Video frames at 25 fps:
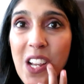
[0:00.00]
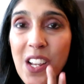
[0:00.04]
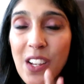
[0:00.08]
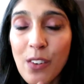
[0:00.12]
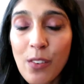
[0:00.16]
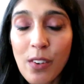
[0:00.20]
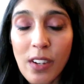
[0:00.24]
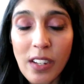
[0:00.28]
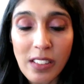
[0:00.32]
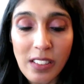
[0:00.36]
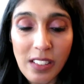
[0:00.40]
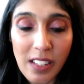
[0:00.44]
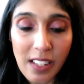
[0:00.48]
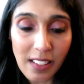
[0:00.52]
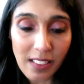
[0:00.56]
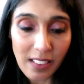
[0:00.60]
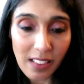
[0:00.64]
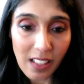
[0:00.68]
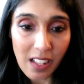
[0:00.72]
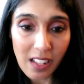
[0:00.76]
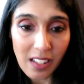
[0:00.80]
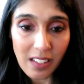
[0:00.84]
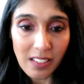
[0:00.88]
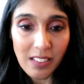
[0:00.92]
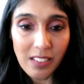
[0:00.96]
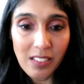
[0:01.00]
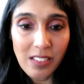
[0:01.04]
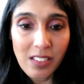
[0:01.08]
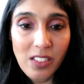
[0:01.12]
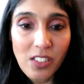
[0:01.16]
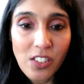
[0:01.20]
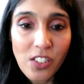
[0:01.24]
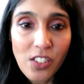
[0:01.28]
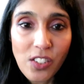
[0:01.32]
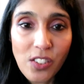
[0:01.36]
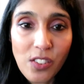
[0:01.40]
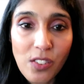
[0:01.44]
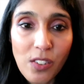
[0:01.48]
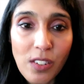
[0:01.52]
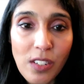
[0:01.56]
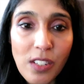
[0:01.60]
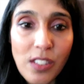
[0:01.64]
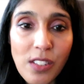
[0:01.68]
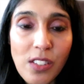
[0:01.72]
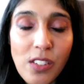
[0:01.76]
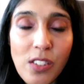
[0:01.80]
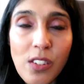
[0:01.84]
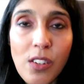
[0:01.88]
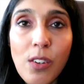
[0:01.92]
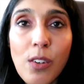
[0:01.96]
I quite like that just on
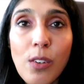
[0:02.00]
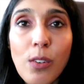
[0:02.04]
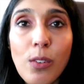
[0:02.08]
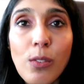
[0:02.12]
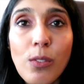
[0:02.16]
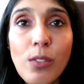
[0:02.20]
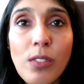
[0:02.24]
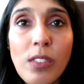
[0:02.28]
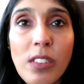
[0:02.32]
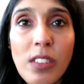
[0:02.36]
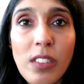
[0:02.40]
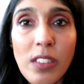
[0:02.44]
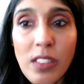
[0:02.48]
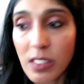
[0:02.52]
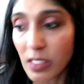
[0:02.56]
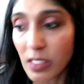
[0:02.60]
its own.